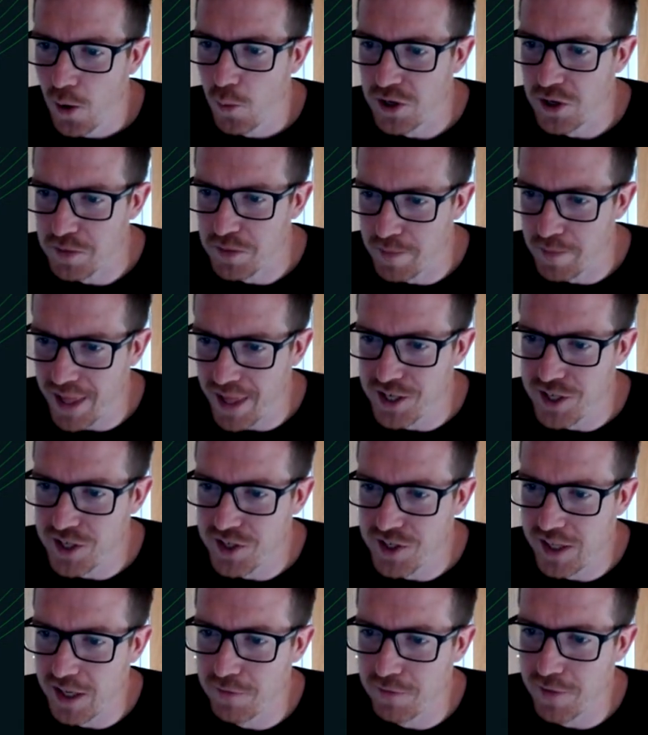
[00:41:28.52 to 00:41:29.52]
which
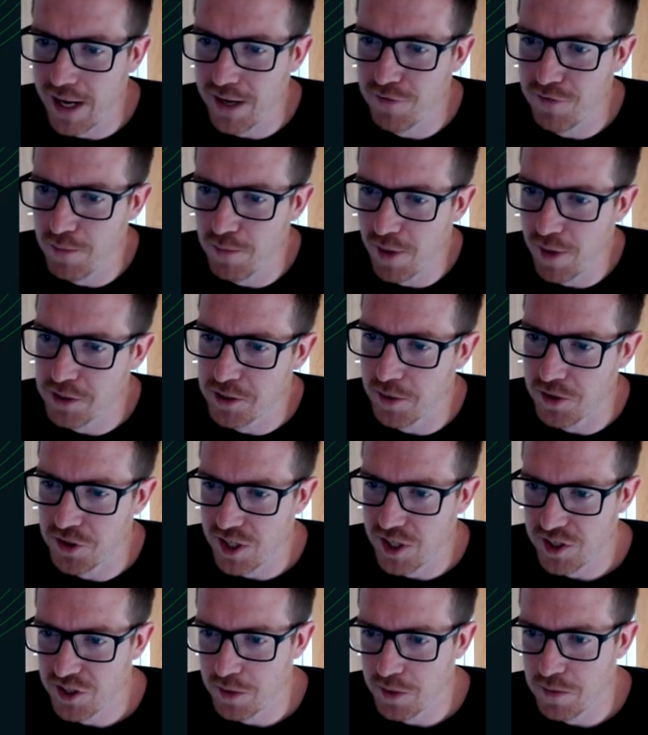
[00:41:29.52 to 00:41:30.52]
manages the event from multiple
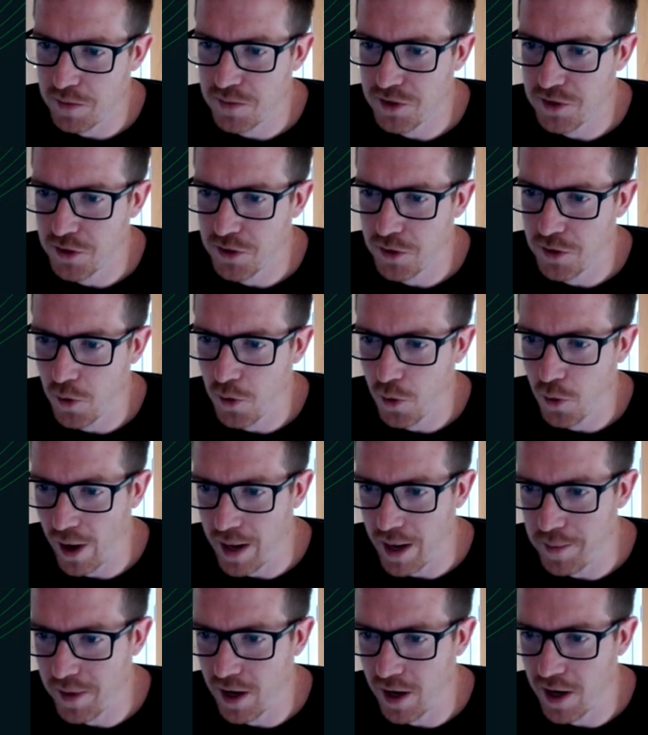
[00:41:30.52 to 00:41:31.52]
systems
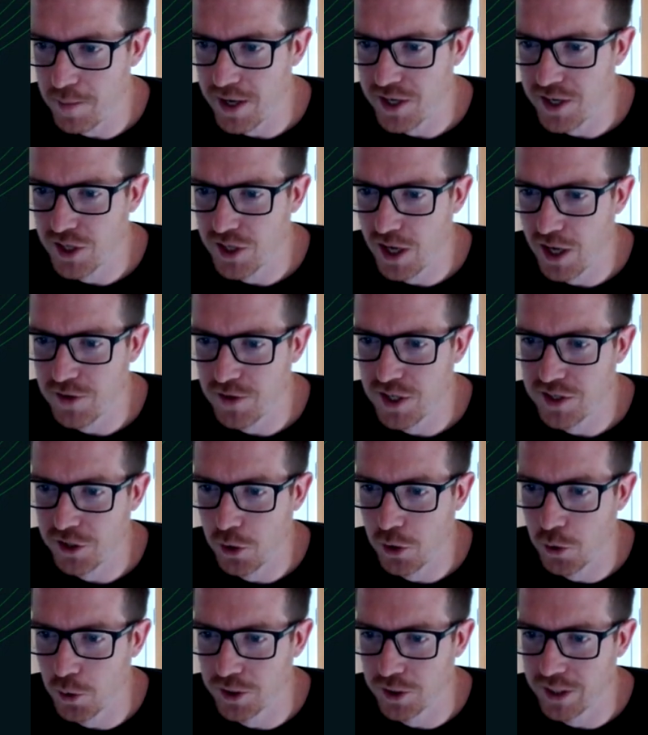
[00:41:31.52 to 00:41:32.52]
or API-based services
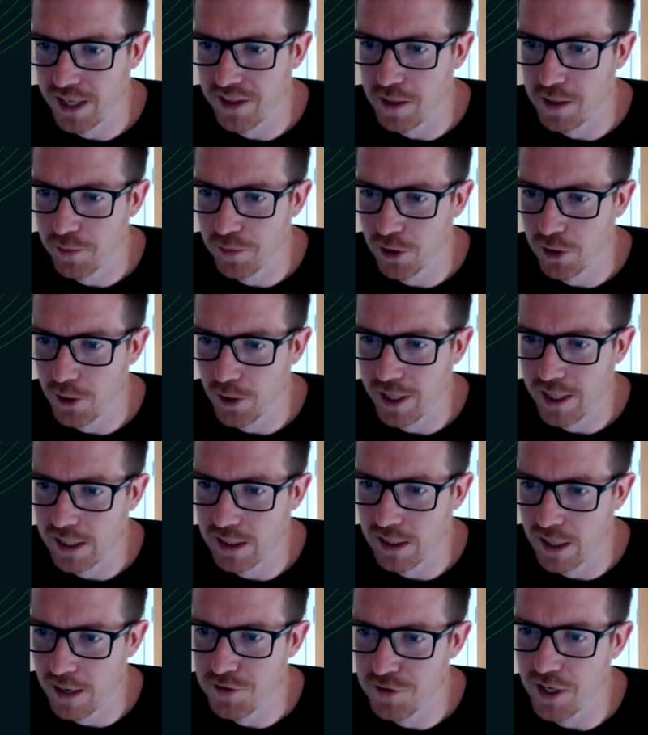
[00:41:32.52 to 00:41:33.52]
to coordinate the
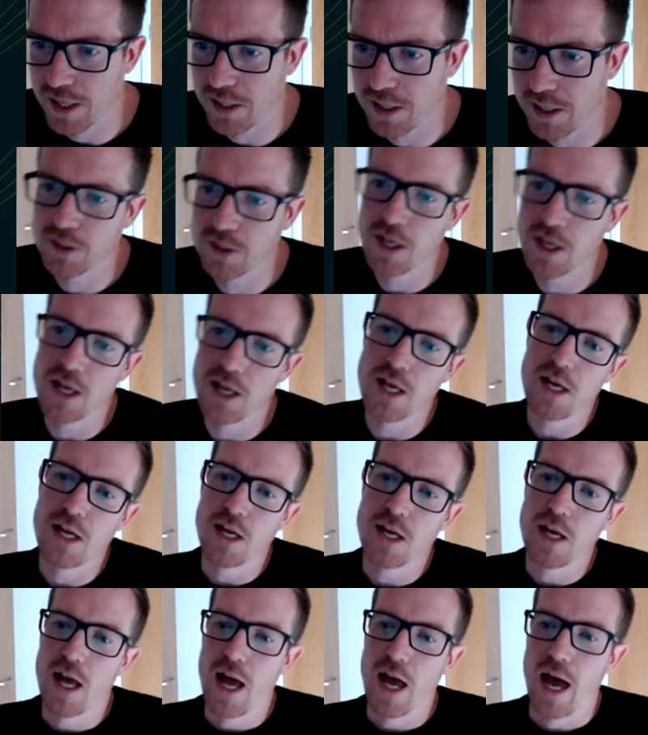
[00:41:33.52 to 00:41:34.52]
employee lifecycle?
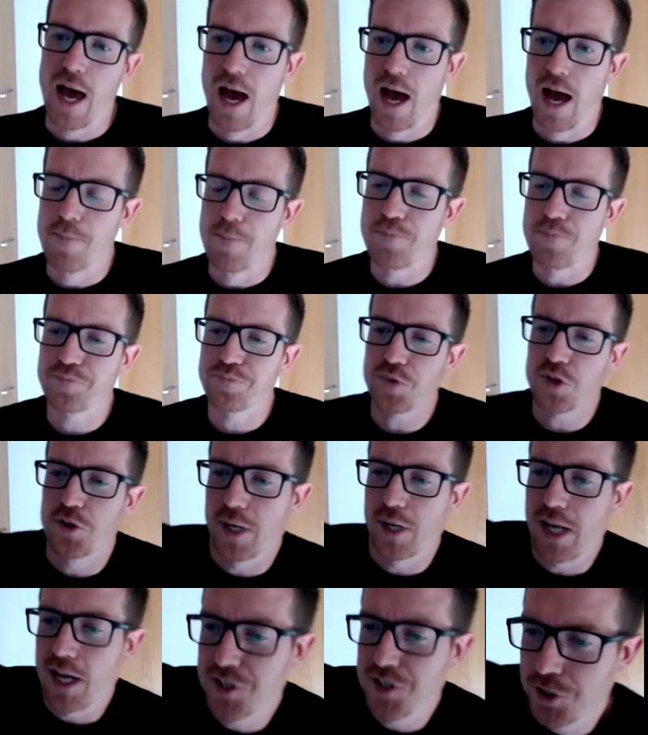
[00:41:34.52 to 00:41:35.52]

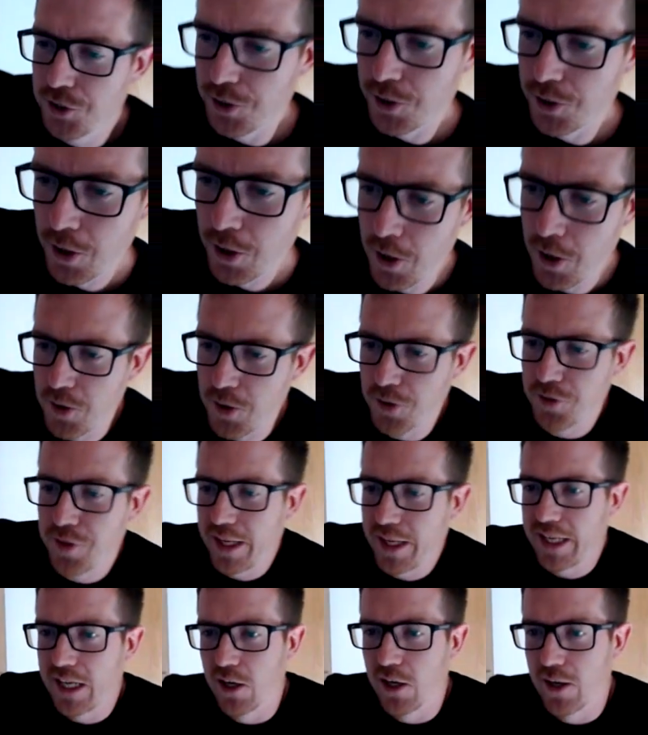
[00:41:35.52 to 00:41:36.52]
So I guess you're
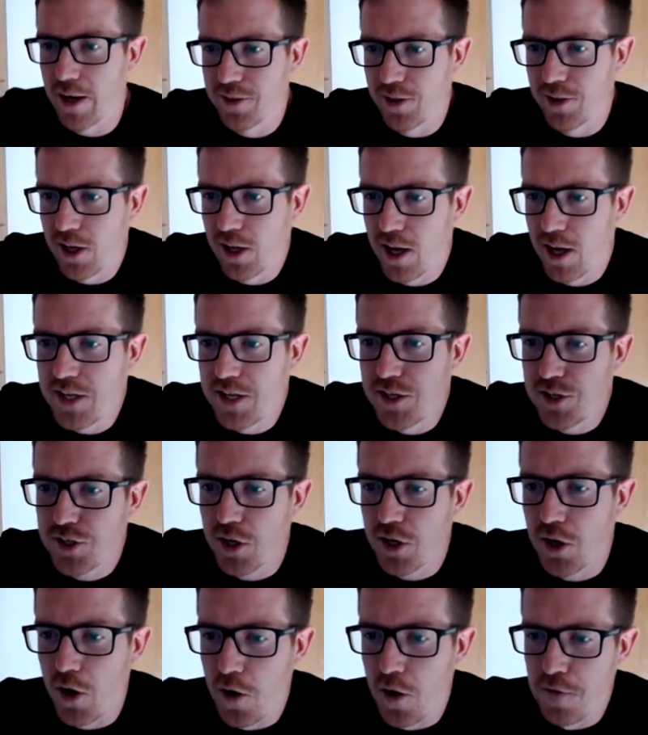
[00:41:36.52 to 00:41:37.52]
thinking around the
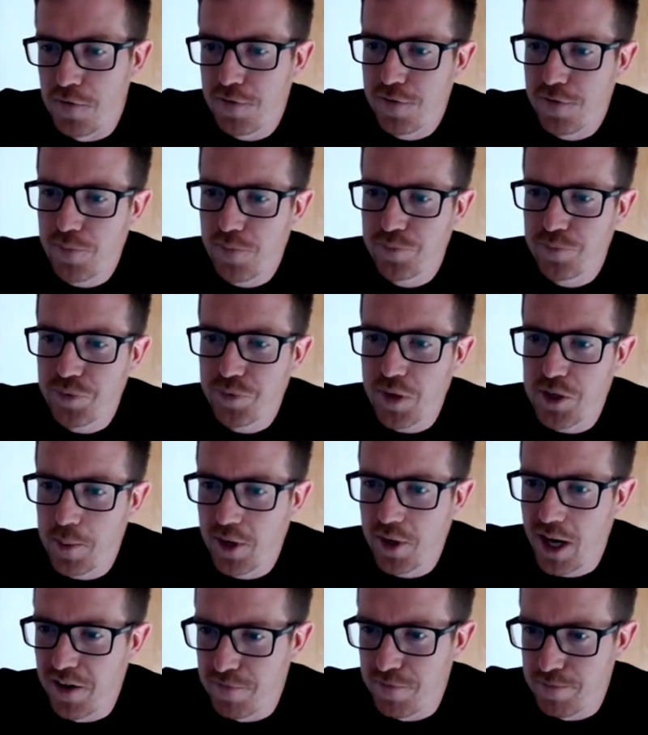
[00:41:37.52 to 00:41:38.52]
lines of
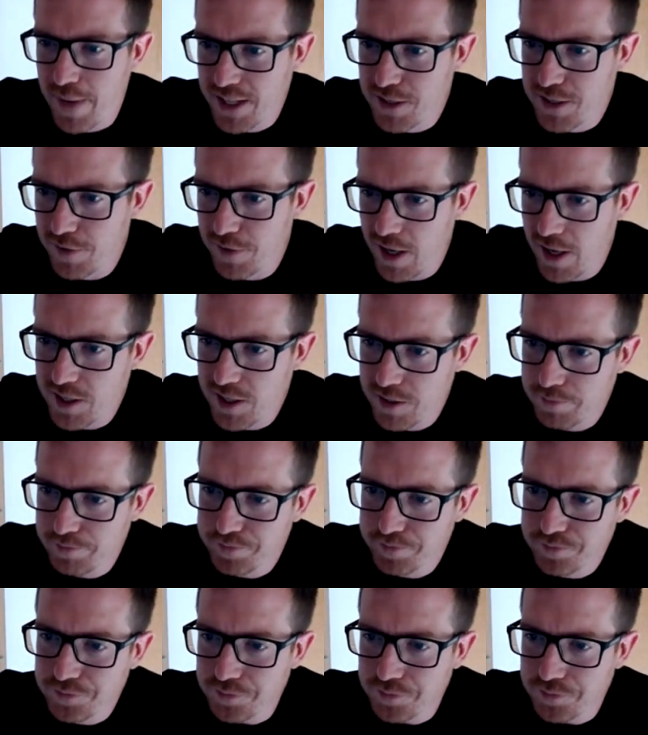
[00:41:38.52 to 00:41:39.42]
some kind of metaverse.